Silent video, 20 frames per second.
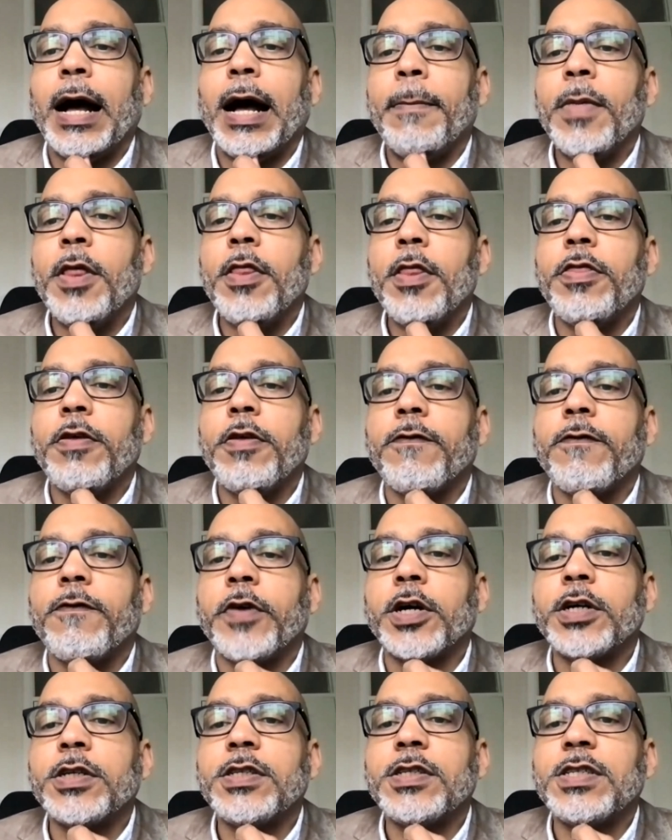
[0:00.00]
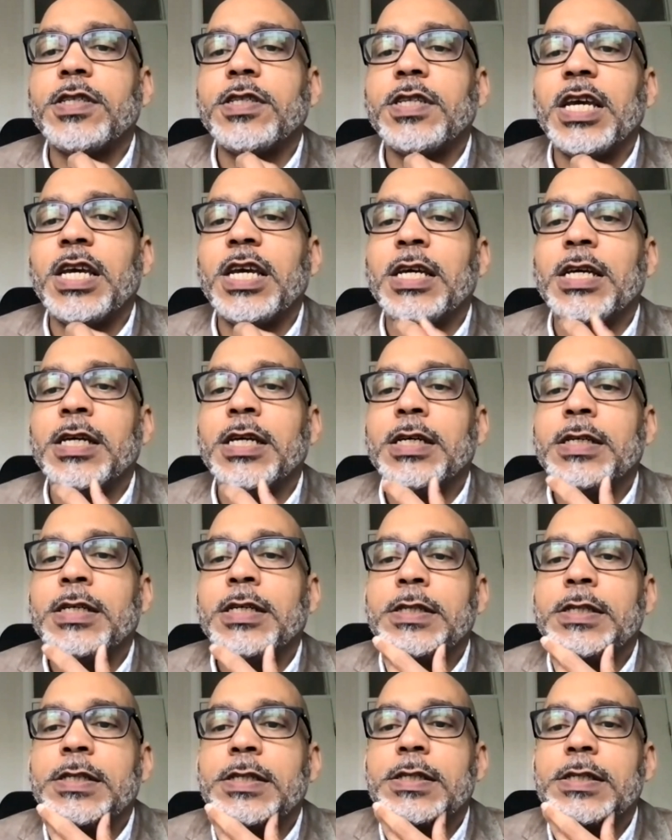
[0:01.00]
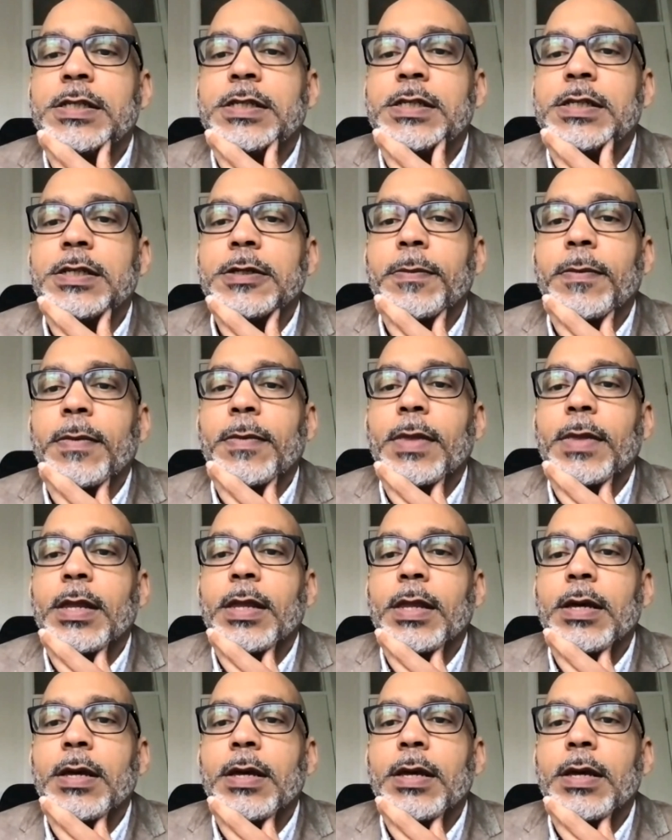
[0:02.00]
The first is